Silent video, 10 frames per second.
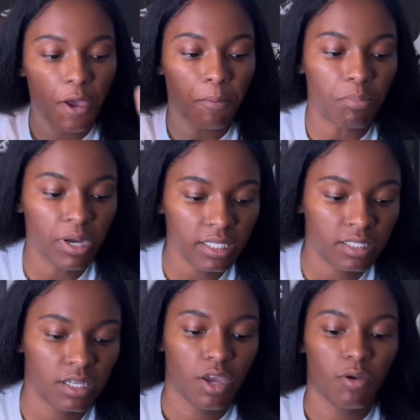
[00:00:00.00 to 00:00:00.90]

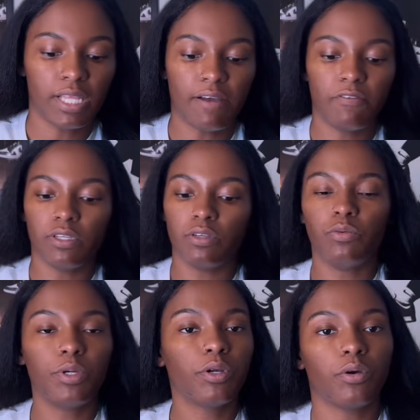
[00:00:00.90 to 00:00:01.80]
But without further ado,
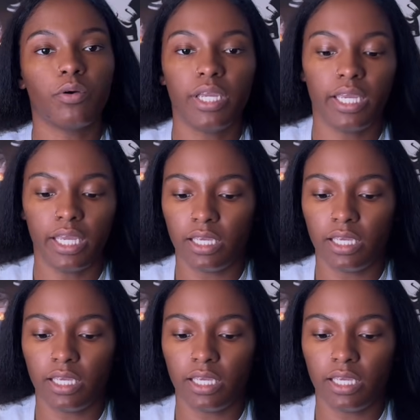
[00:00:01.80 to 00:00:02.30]
we're gonna go ahead